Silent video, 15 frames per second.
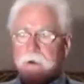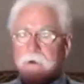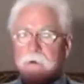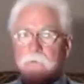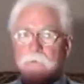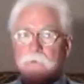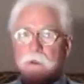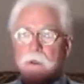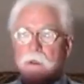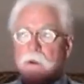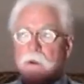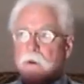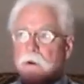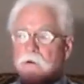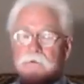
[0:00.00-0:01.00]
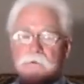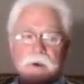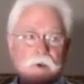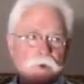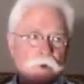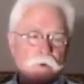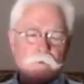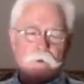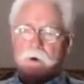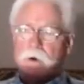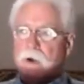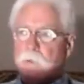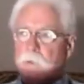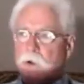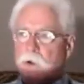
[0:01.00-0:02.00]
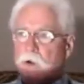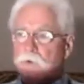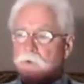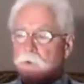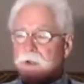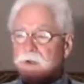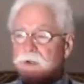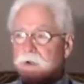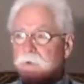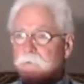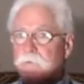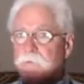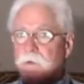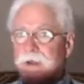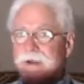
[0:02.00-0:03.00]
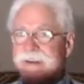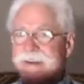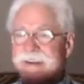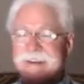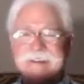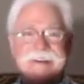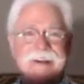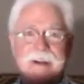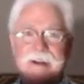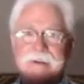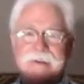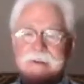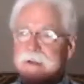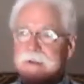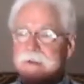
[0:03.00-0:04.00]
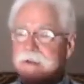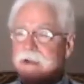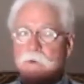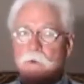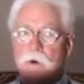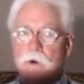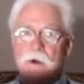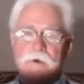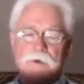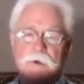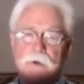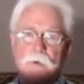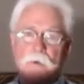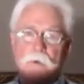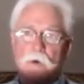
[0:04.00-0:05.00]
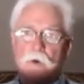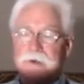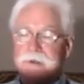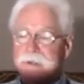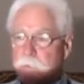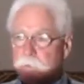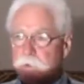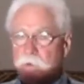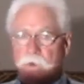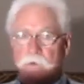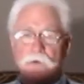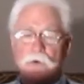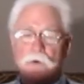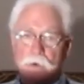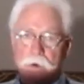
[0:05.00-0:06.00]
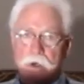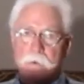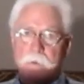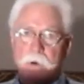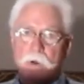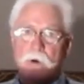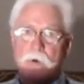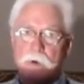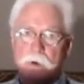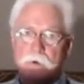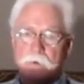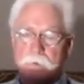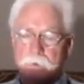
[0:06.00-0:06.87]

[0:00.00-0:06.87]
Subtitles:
of that, a feature of our common law tradition that does not exist anywhere else in the world except in the few common law